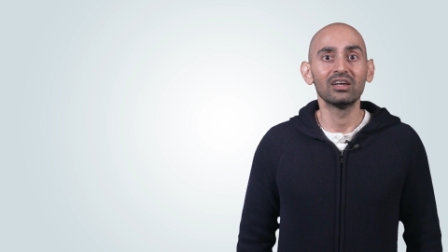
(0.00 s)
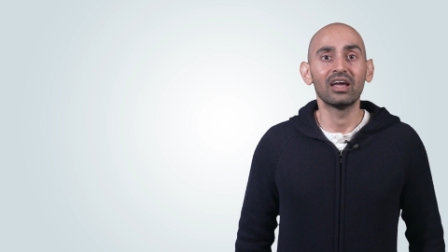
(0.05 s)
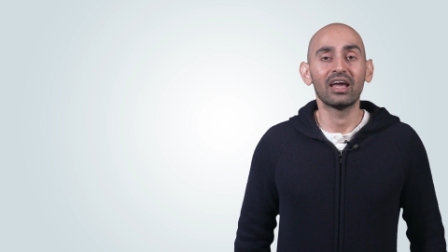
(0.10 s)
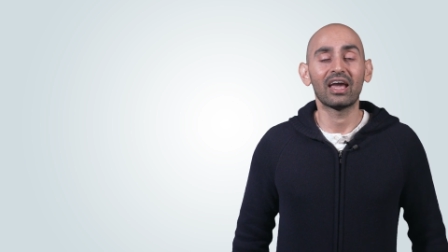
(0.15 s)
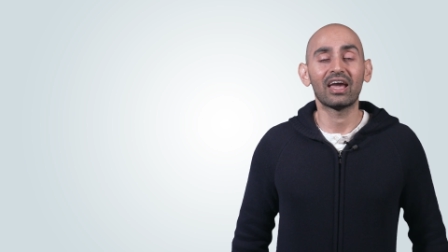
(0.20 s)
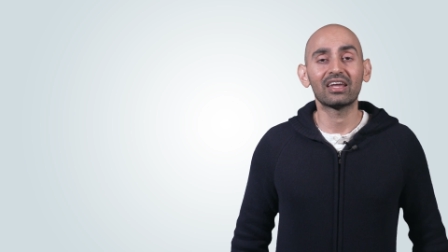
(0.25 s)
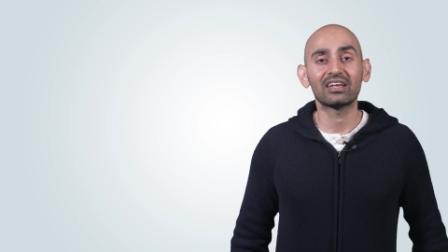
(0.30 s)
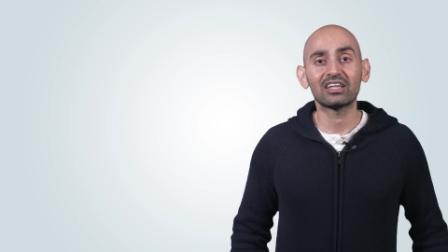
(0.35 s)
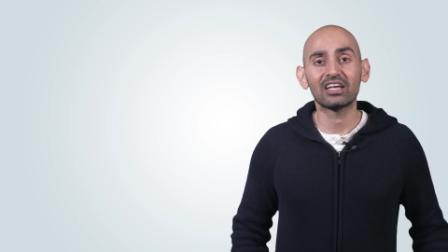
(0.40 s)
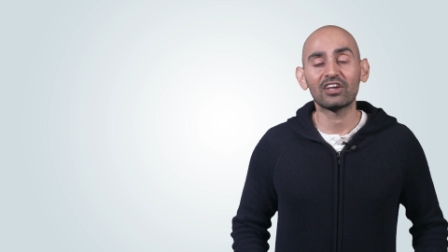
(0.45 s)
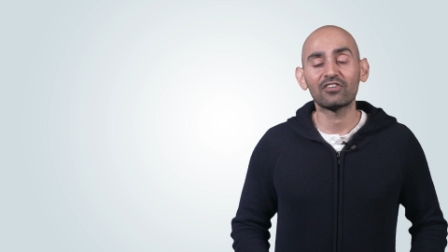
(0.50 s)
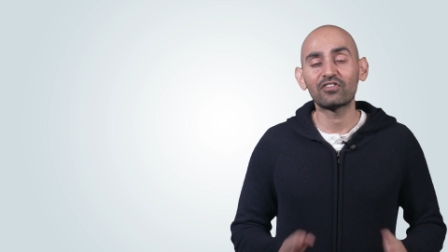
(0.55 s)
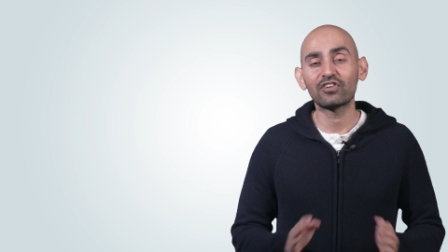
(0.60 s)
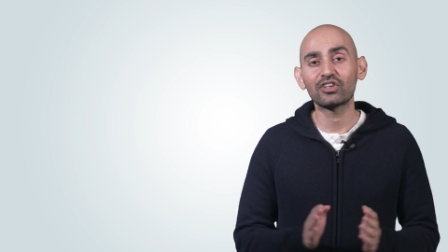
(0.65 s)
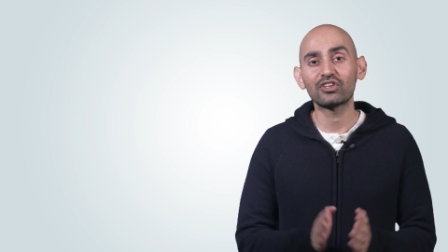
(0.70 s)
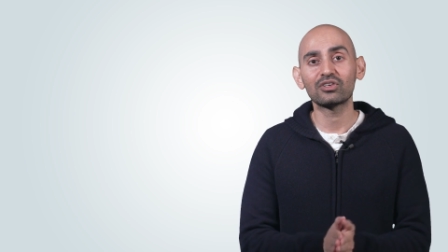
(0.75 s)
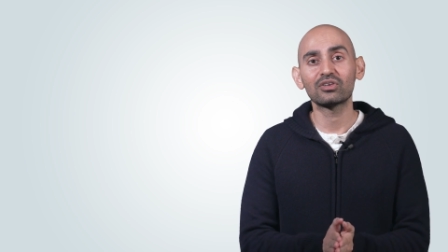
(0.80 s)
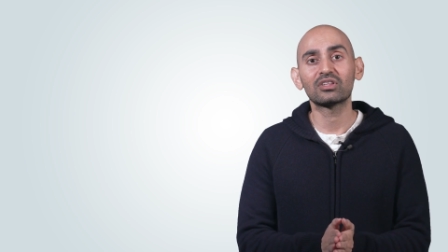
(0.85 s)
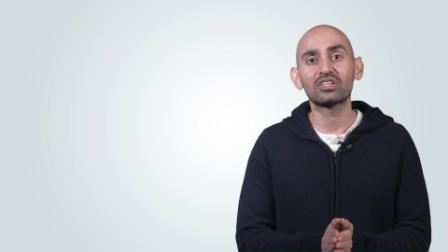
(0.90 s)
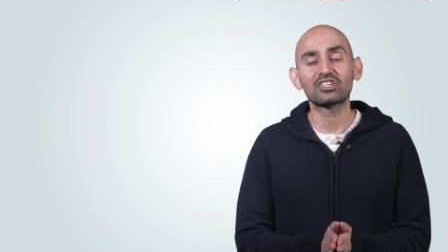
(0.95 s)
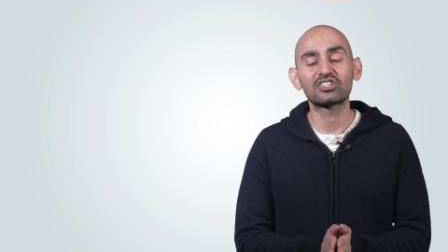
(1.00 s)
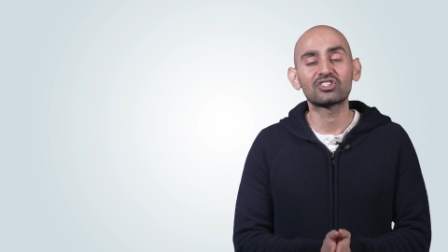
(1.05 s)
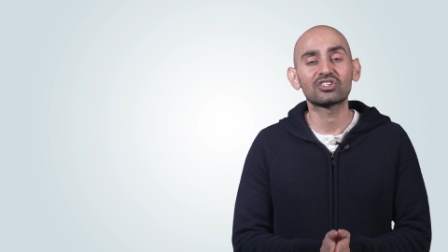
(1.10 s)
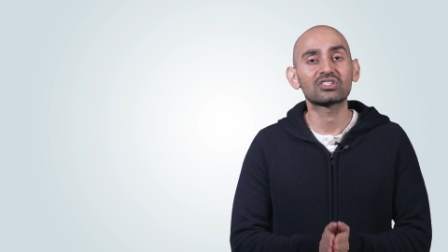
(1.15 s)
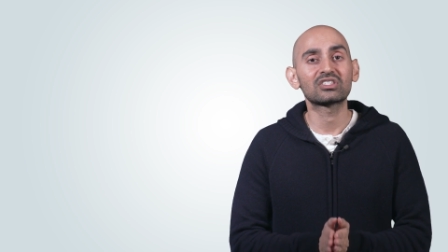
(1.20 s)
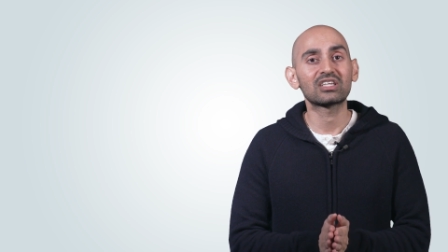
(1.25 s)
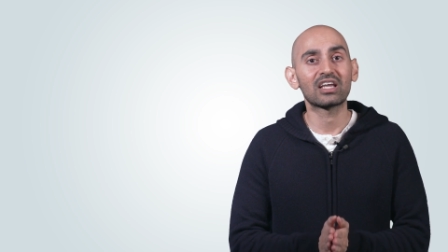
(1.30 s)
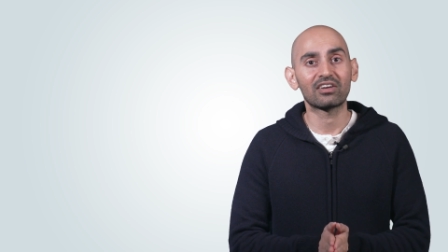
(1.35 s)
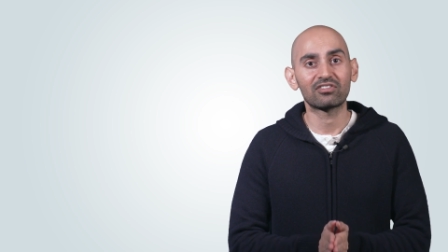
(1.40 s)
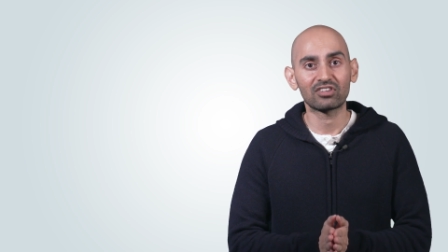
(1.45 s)
And if you do this, you'll
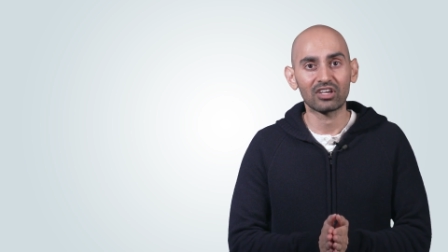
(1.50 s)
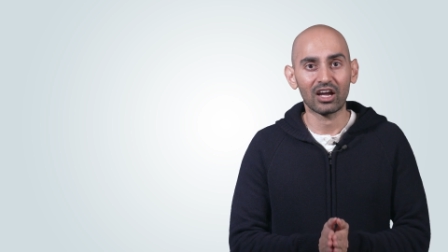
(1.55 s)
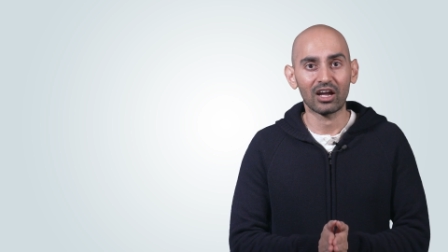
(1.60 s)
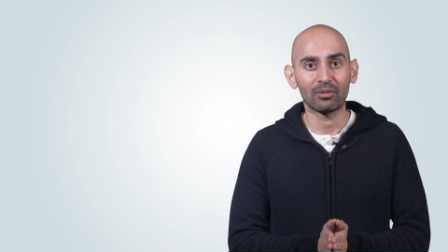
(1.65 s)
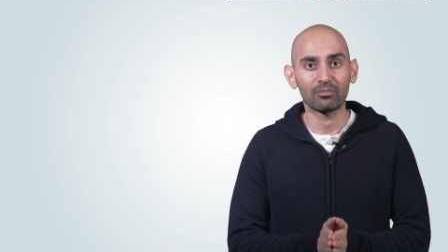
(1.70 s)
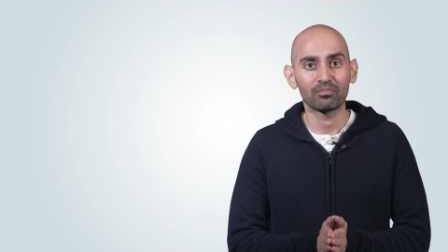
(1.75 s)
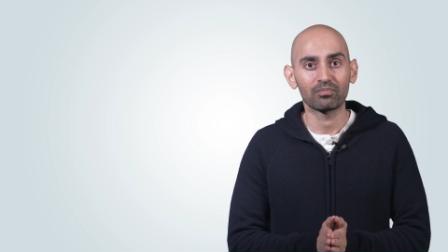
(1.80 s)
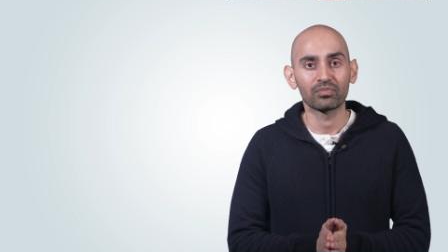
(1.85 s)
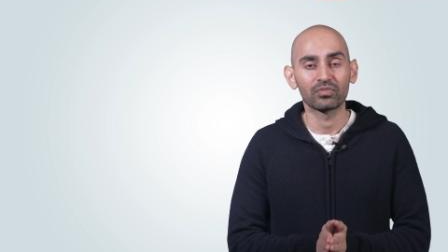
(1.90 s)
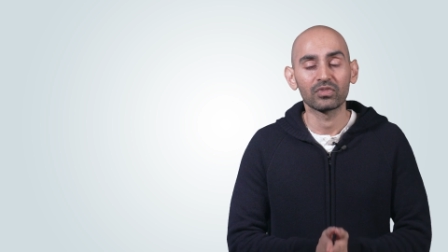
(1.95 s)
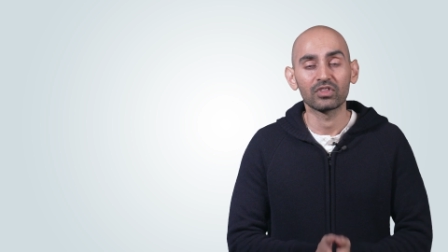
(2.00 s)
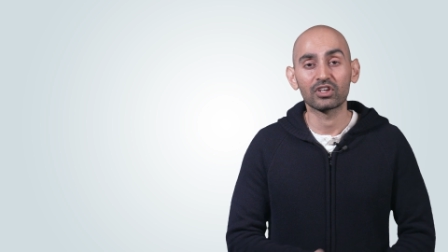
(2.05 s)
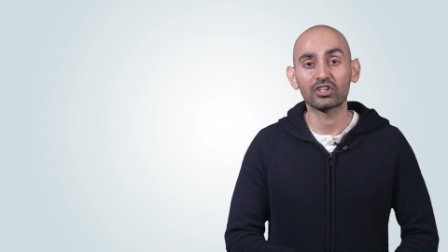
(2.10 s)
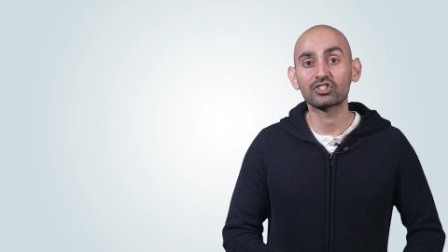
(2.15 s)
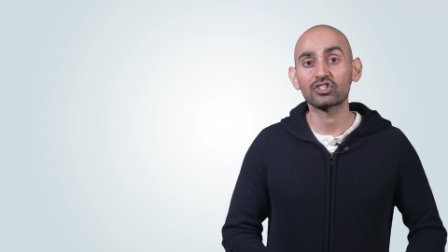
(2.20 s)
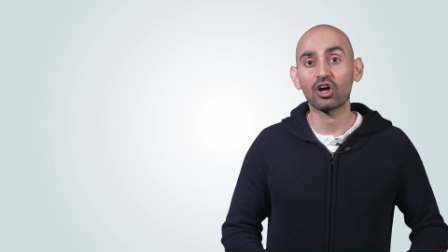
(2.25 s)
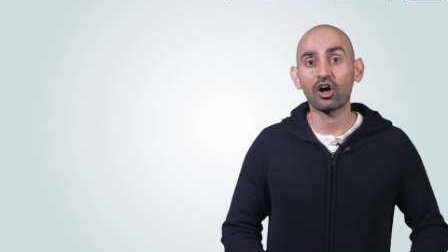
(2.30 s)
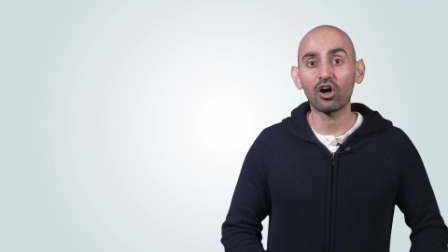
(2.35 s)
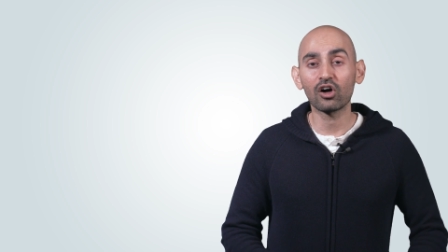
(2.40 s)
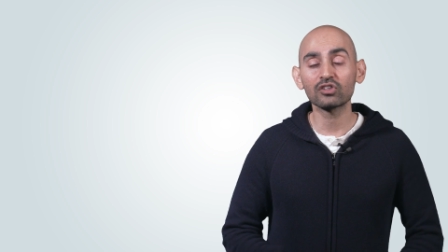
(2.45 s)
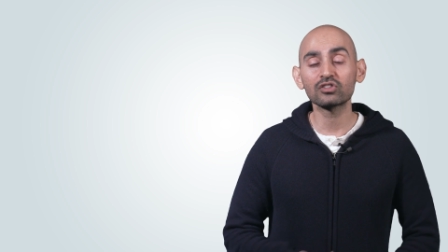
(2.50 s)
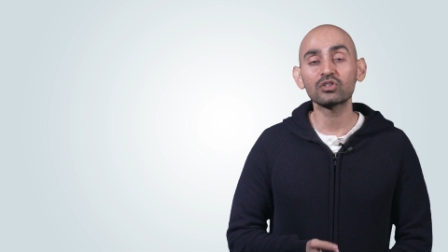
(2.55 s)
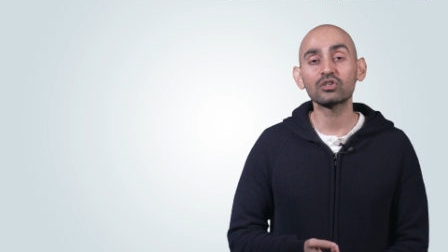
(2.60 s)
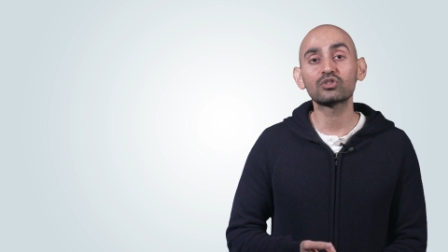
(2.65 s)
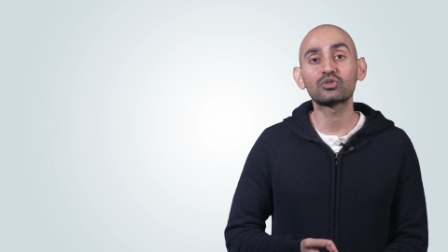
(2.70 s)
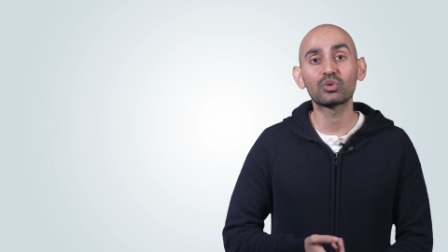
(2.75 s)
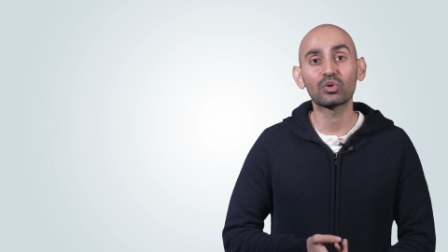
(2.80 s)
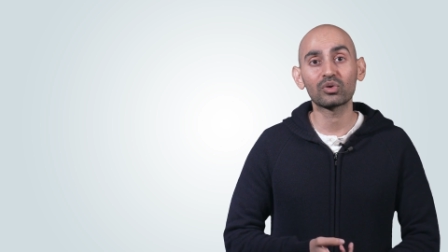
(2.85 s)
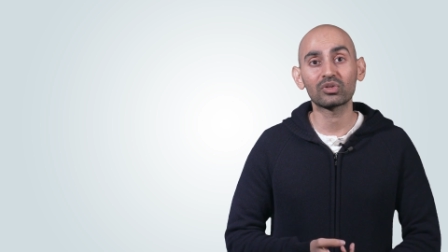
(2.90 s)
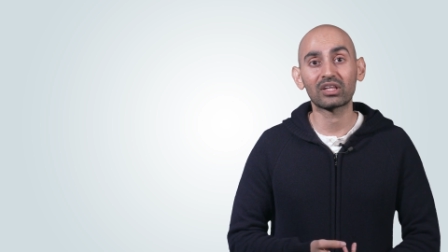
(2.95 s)
save time. There's also a
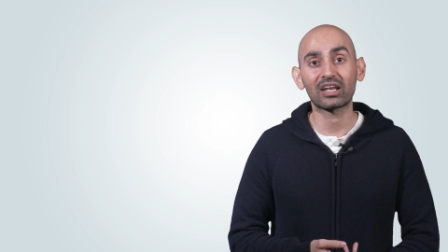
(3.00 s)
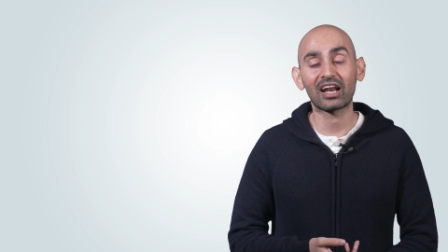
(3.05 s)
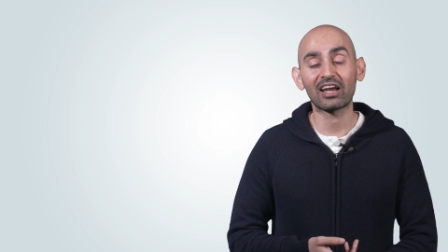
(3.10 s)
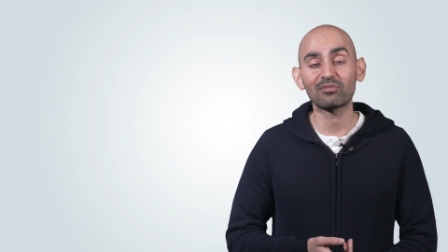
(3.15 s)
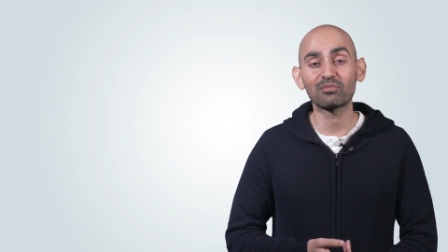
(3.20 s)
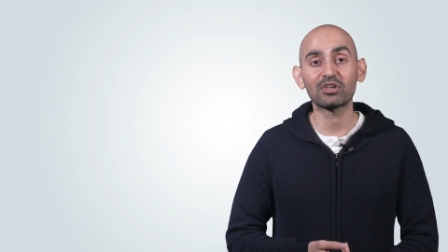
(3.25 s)
tool that I've